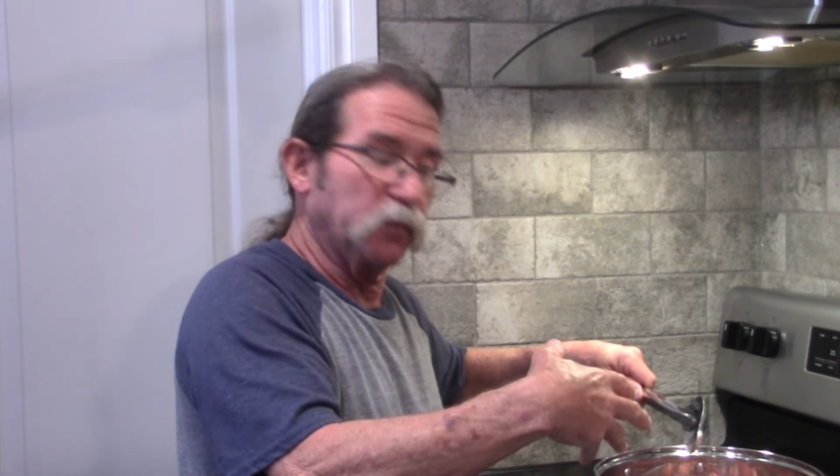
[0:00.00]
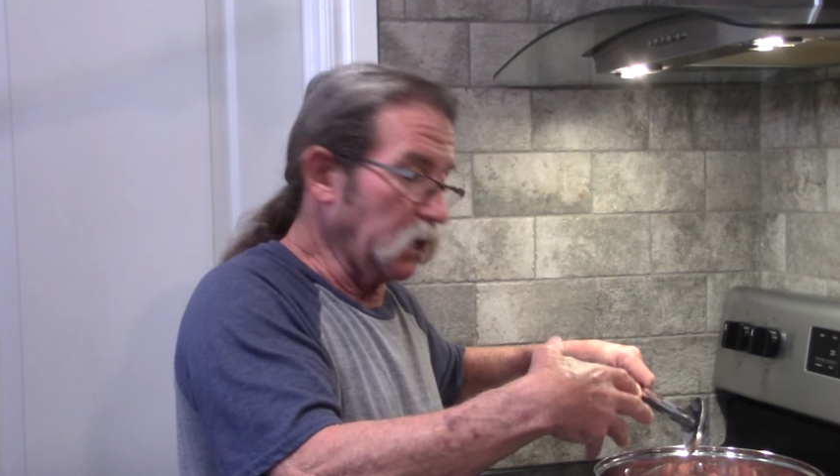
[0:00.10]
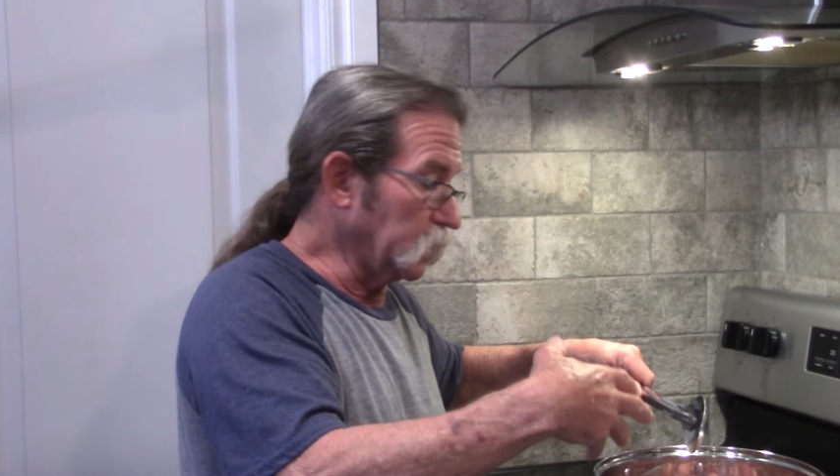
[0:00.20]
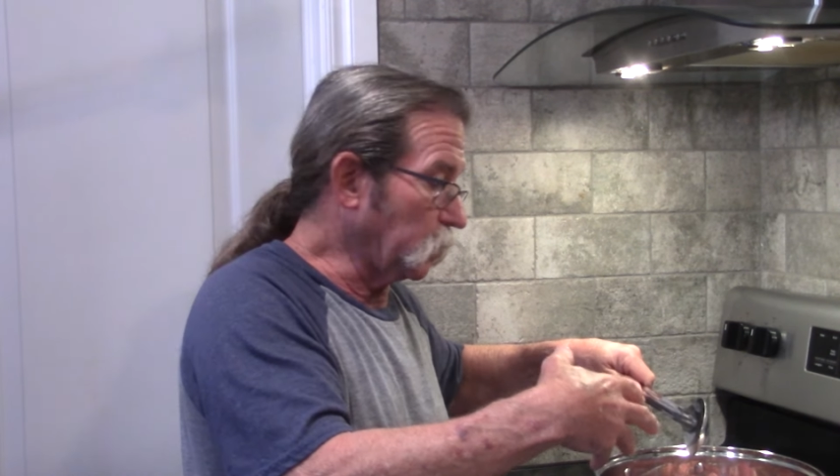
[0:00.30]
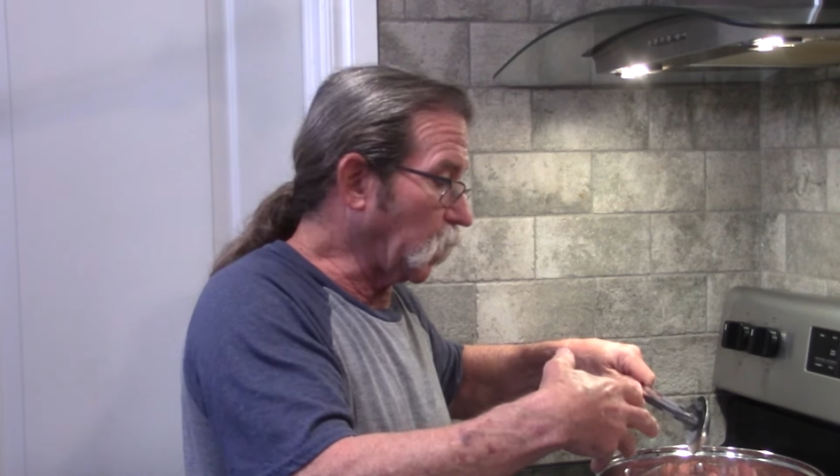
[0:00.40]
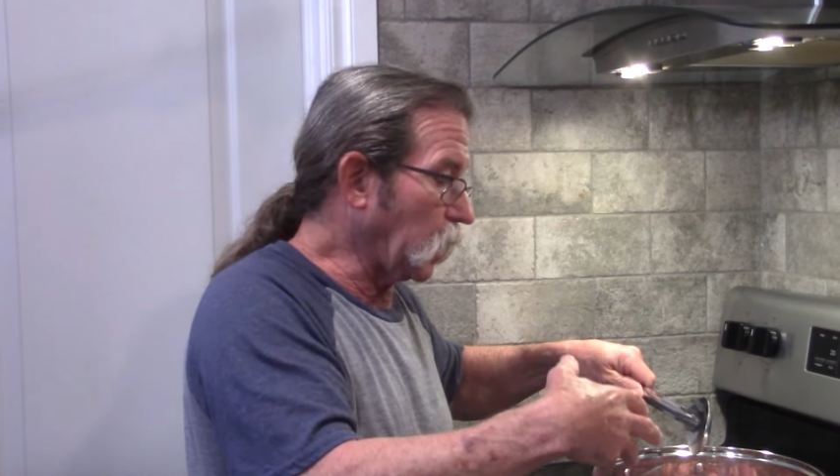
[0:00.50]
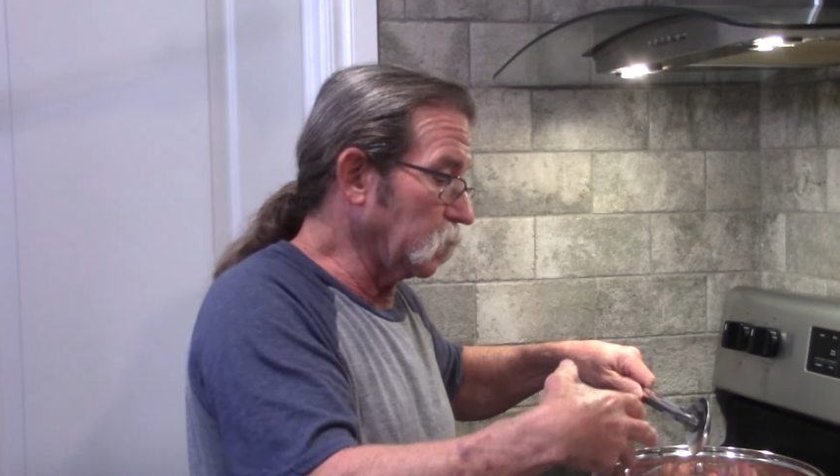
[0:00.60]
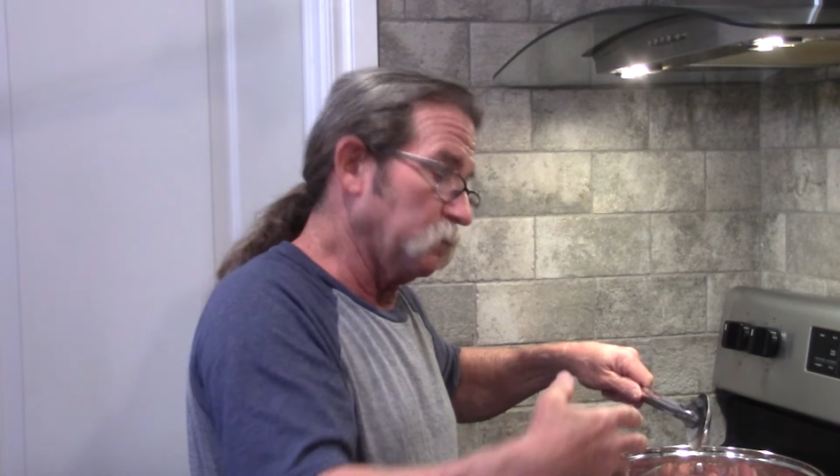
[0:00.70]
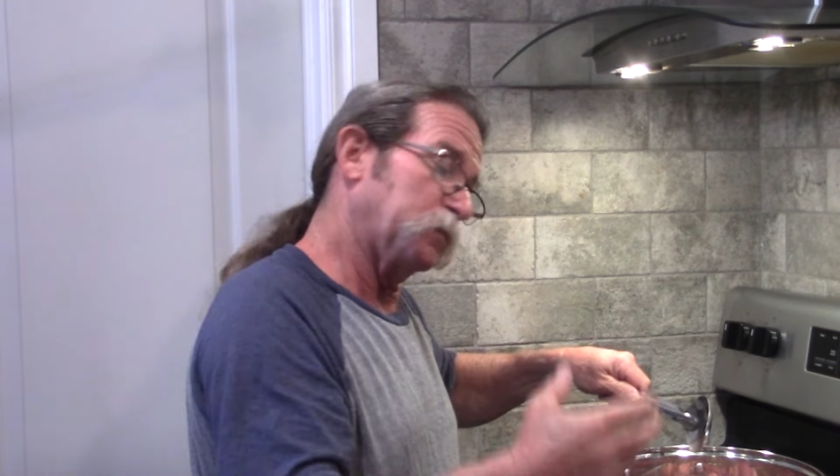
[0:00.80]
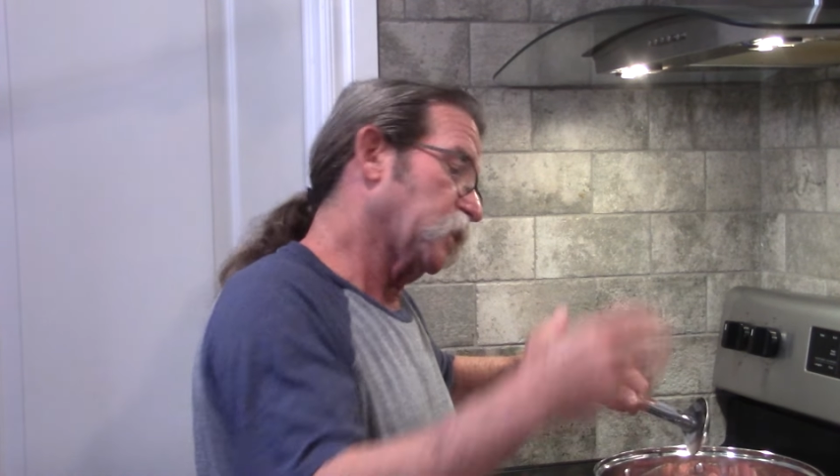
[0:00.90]
in the pot
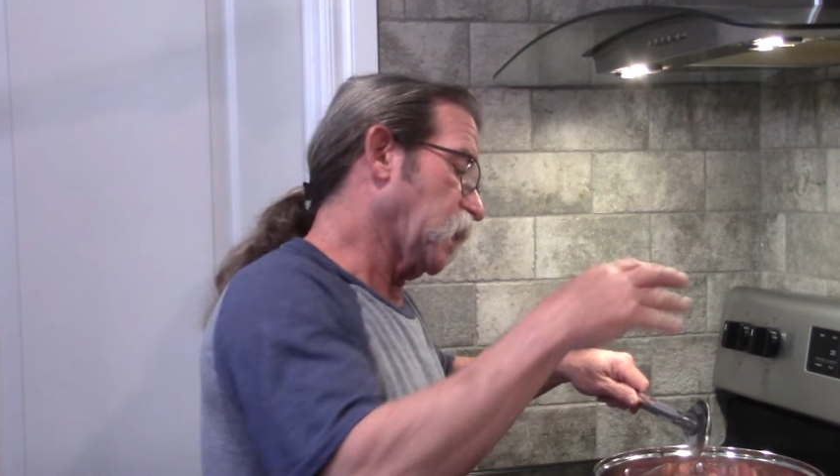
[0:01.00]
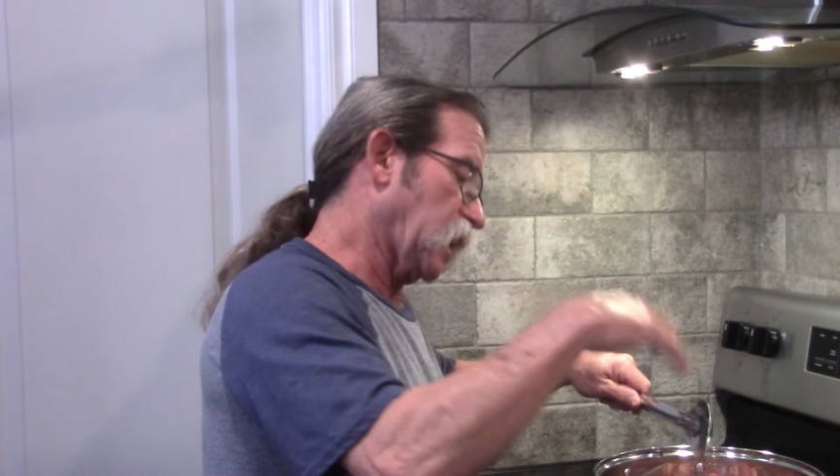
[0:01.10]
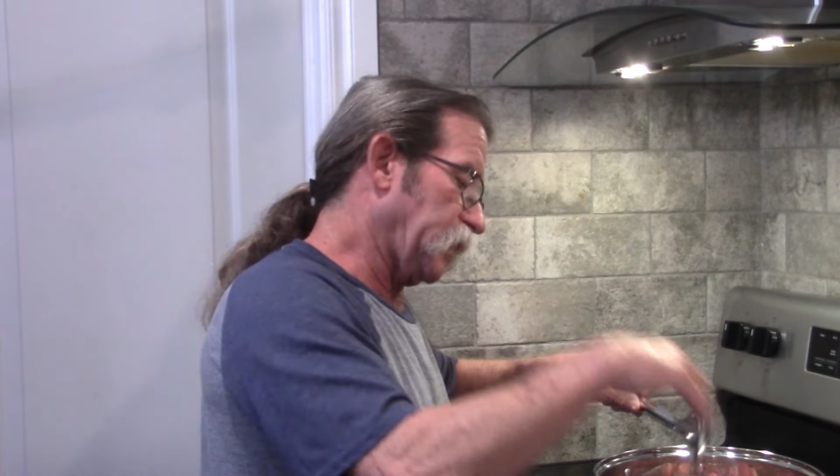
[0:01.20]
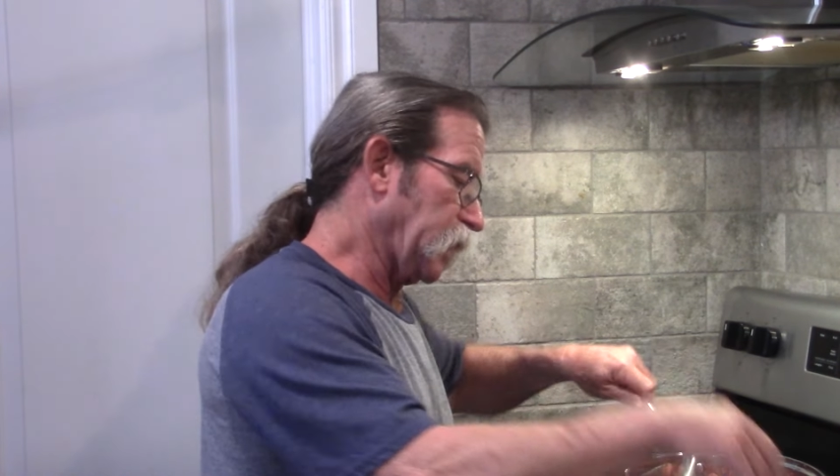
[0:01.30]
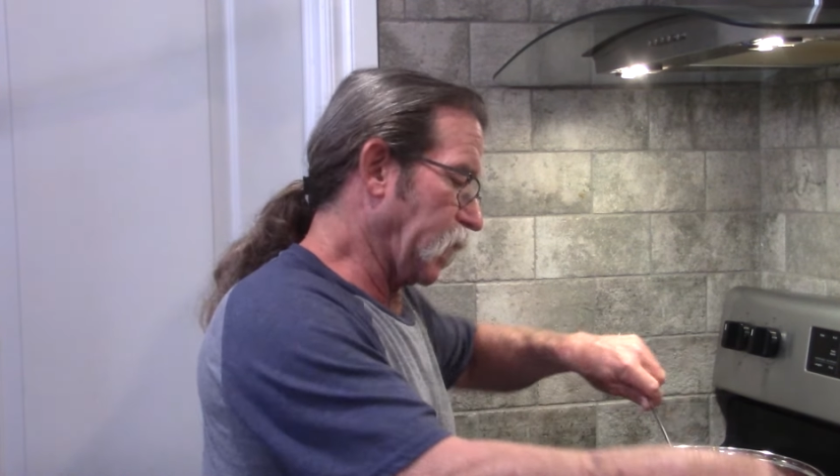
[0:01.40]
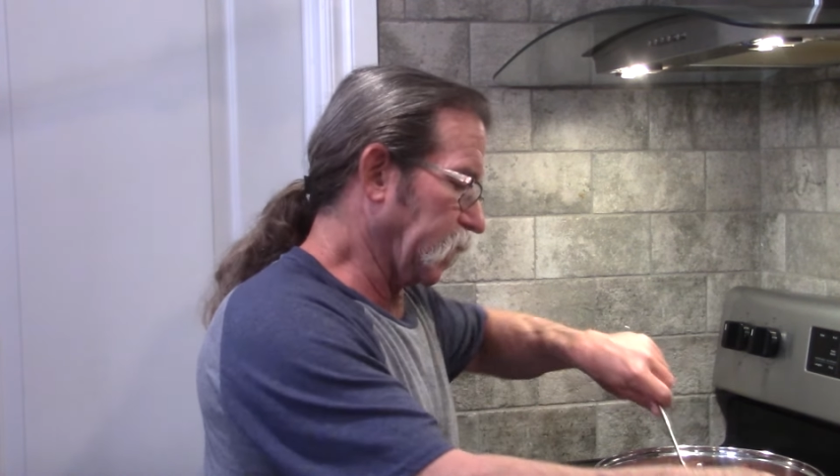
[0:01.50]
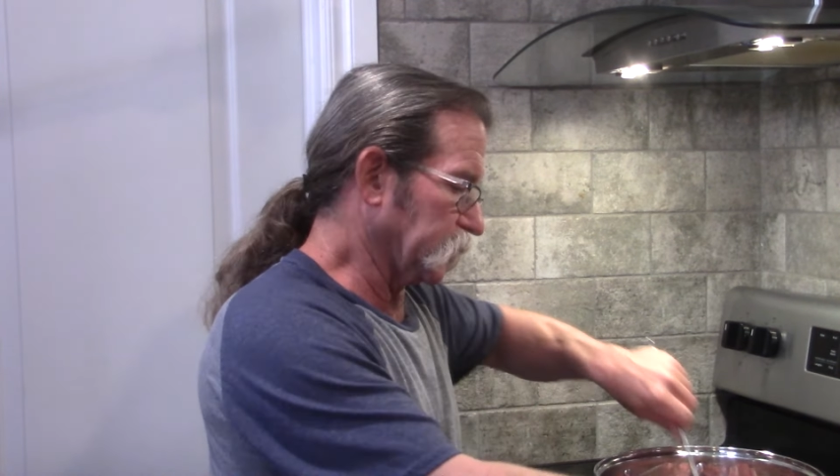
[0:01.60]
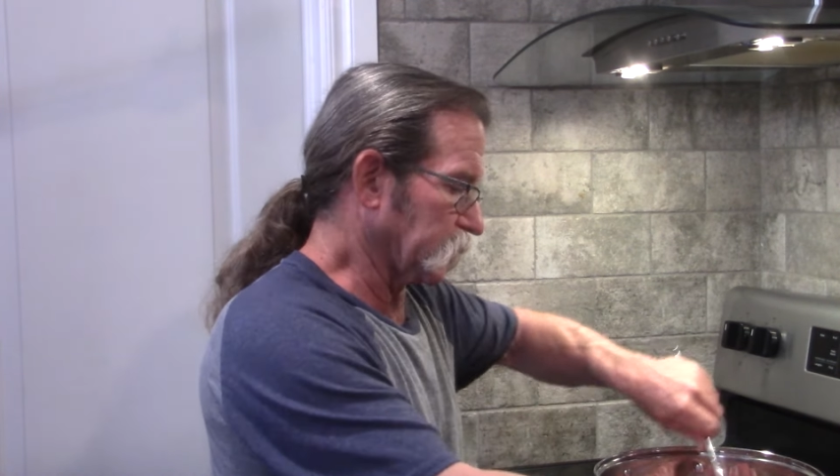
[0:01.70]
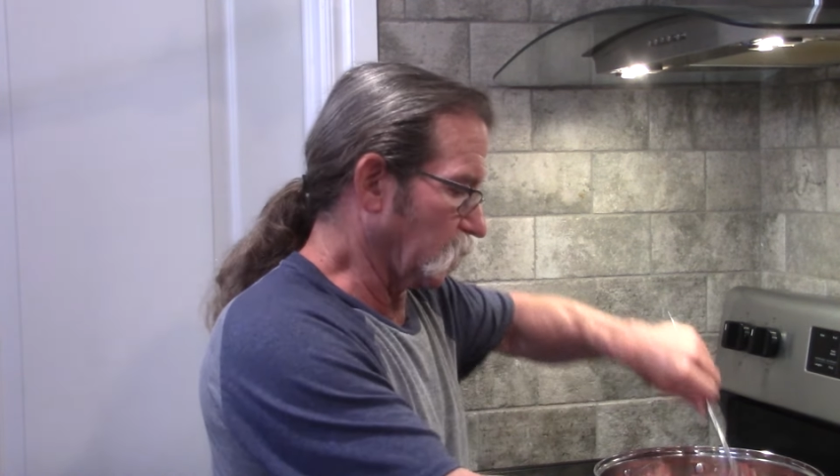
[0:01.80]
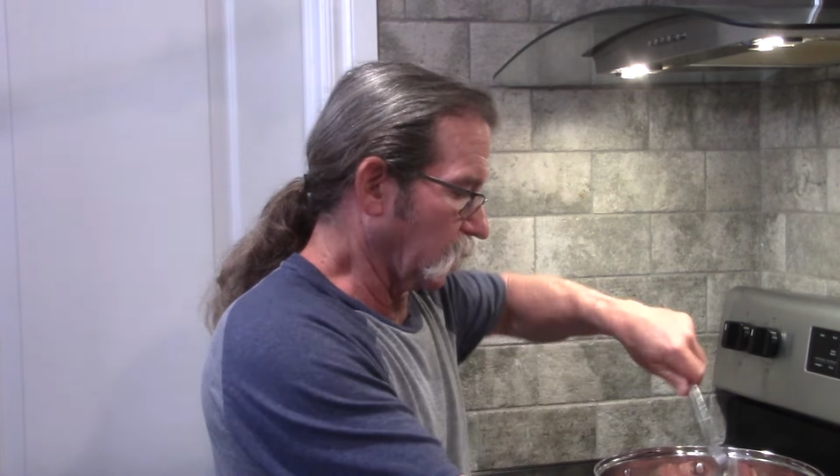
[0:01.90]
and then add
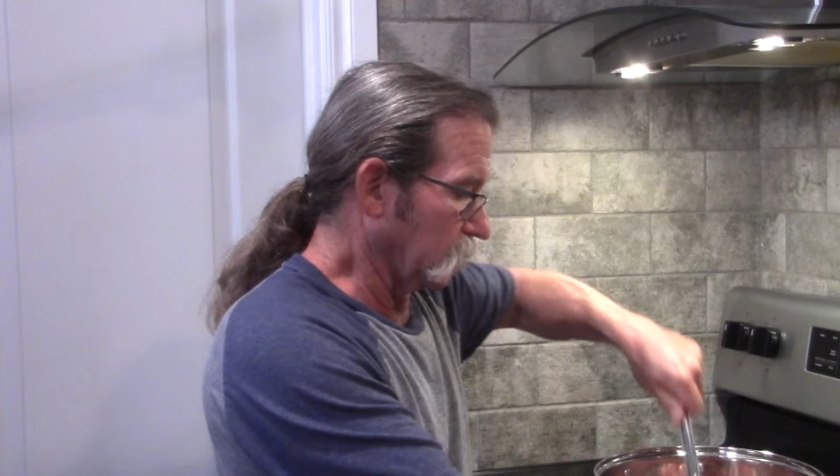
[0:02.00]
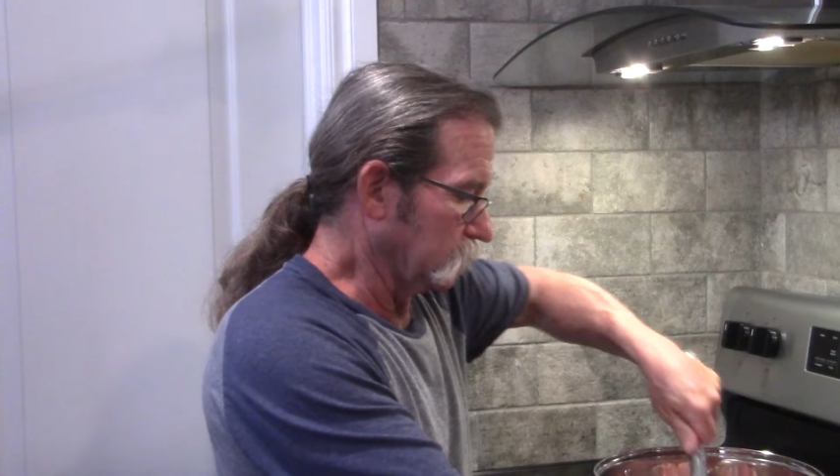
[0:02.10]
your stock.